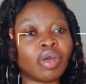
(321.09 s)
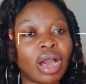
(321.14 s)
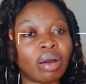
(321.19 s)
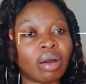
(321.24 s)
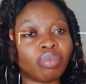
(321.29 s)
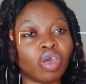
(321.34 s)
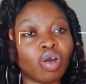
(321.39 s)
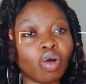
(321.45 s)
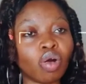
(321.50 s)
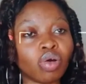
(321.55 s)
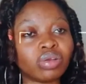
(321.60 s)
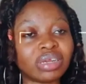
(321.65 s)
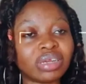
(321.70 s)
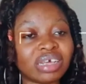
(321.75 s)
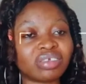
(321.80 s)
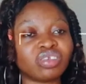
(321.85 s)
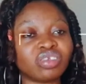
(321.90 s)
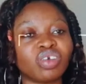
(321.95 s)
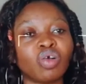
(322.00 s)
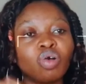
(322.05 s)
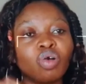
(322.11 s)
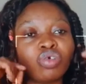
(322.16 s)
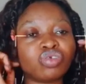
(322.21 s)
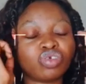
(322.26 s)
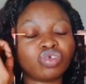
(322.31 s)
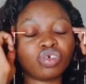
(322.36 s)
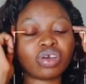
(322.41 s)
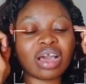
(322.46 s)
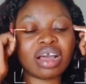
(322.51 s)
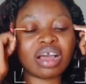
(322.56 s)
I'm an wellness coach
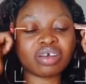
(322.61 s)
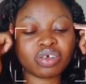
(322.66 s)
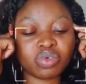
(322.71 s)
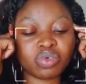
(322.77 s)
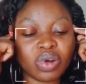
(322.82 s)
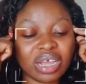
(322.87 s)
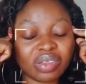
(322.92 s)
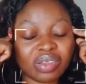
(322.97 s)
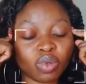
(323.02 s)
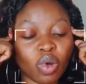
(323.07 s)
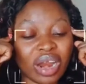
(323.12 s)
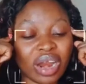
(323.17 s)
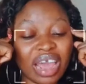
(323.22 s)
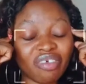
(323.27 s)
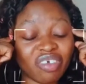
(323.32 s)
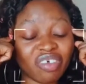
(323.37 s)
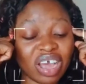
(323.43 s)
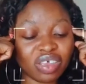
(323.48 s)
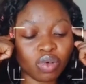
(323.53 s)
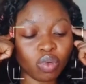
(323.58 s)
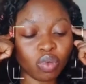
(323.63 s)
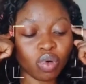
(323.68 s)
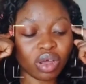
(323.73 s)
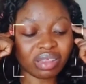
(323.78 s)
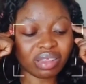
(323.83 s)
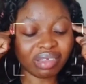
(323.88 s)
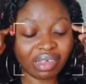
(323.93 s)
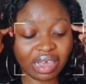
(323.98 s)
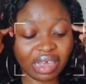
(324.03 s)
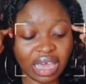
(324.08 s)
you can create whatever you
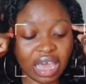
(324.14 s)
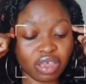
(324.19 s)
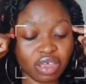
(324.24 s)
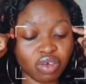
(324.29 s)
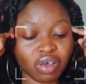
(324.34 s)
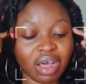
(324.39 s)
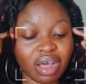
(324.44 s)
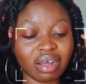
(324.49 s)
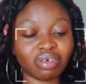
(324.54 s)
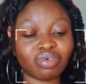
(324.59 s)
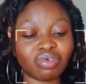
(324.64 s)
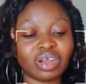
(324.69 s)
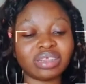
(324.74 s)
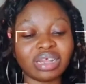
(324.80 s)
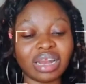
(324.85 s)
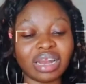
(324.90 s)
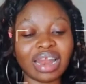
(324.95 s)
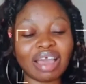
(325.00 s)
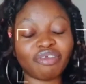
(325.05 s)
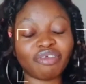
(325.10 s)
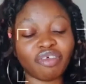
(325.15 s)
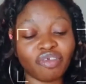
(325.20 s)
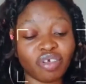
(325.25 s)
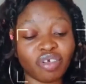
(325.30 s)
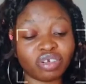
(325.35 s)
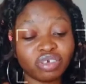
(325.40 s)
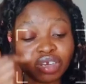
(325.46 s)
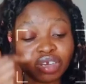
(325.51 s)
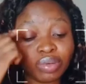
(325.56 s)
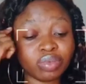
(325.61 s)
want here you can create the life of
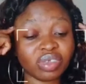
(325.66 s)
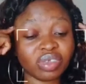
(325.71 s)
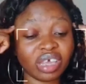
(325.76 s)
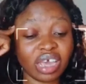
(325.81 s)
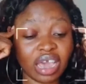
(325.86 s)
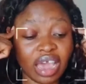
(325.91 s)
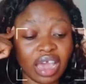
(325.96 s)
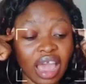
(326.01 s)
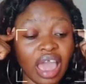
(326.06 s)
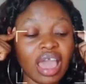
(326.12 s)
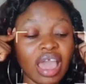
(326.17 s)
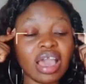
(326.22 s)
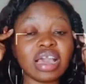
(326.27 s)
your dreams here